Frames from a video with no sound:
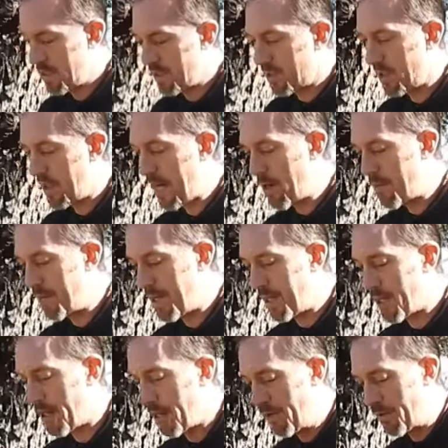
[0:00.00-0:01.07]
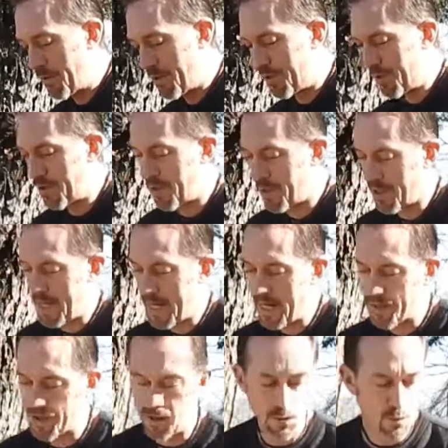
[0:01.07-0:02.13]
to how many coats you're going to
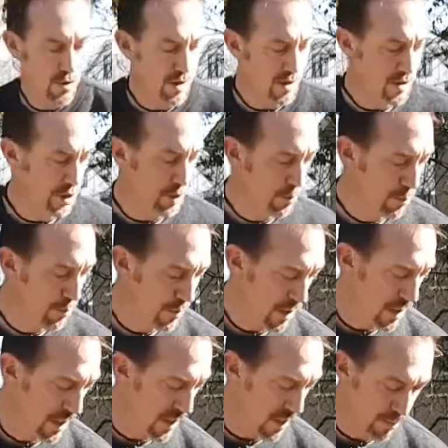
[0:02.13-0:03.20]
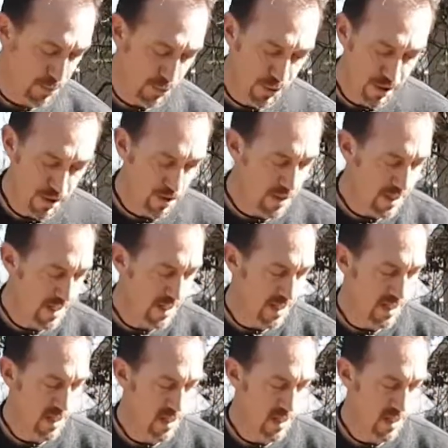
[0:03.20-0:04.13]
actually want to put on it.